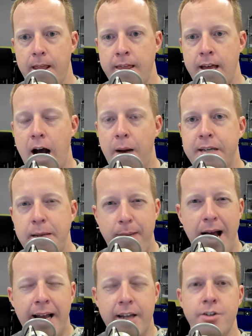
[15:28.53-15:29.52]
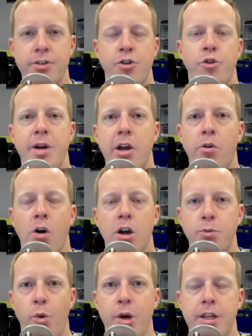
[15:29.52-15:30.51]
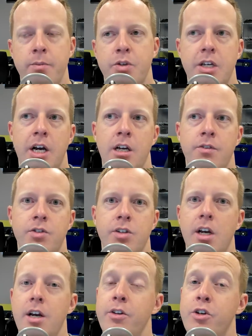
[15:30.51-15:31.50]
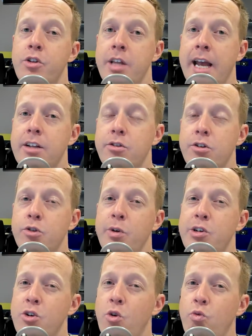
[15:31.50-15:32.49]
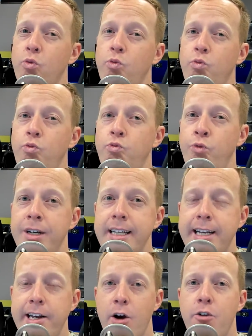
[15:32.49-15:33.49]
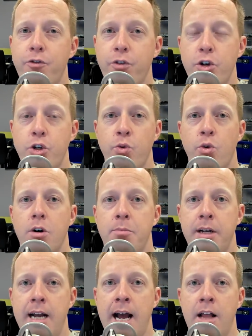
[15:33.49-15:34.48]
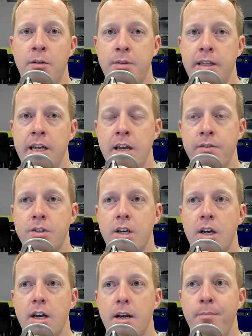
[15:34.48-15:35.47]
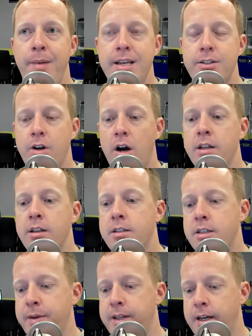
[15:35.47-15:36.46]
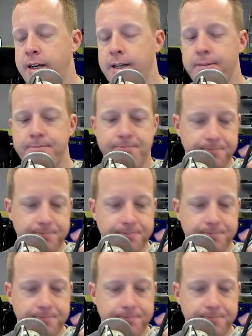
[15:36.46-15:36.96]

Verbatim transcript: Optane packages, the 3D CrossPoint themselves, the answer is we don't really know for sure, but Alan believes, based on some of the